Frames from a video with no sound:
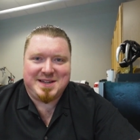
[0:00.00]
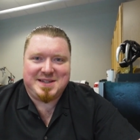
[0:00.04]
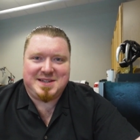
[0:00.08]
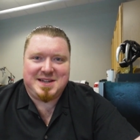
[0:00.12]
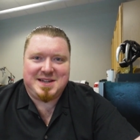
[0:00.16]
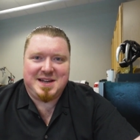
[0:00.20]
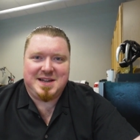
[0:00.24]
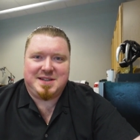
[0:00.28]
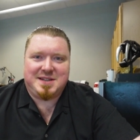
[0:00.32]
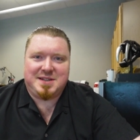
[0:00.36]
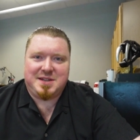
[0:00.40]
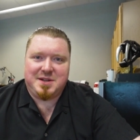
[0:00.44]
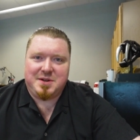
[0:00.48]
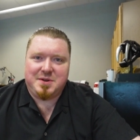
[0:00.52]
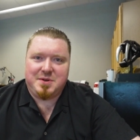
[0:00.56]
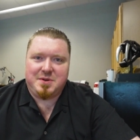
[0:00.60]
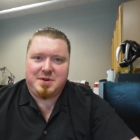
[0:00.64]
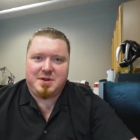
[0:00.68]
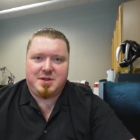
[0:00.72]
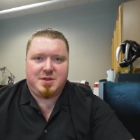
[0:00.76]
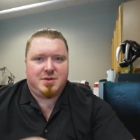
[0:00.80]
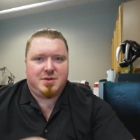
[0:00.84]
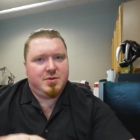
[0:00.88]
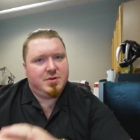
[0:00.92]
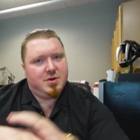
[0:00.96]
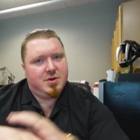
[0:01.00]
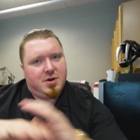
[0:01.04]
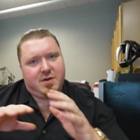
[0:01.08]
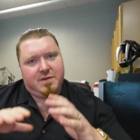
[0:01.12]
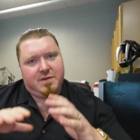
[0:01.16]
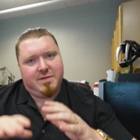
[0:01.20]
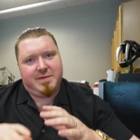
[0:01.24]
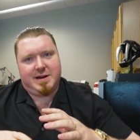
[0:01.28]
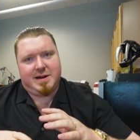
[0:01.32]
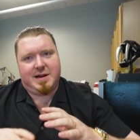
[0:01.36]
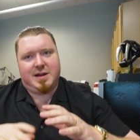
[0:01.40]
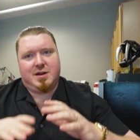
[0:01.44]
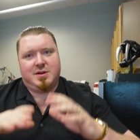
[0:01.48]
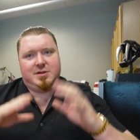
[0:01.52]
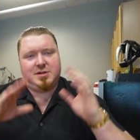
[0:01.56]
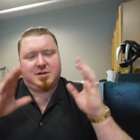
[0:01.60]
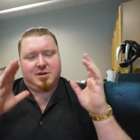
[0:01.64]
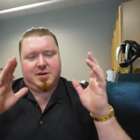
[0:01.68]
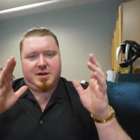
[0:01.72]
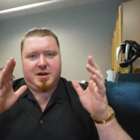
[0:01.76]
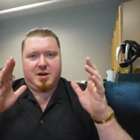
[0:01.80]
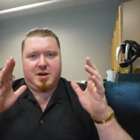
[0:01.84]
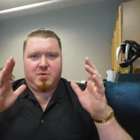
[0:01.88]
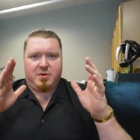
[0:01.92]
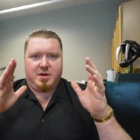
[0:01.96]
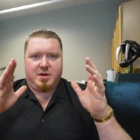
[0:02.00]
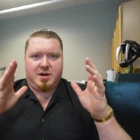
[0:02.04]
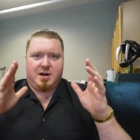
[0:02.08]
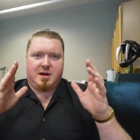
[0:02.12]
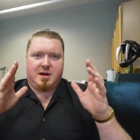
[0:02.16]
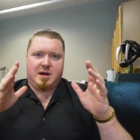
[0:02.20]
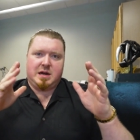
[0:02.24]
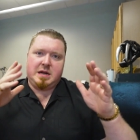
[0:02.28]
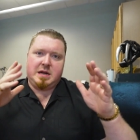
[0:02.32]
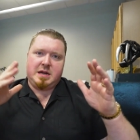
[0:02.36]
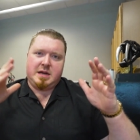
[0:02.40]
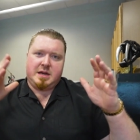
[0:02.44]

stay tuned through the whole video. So here we are.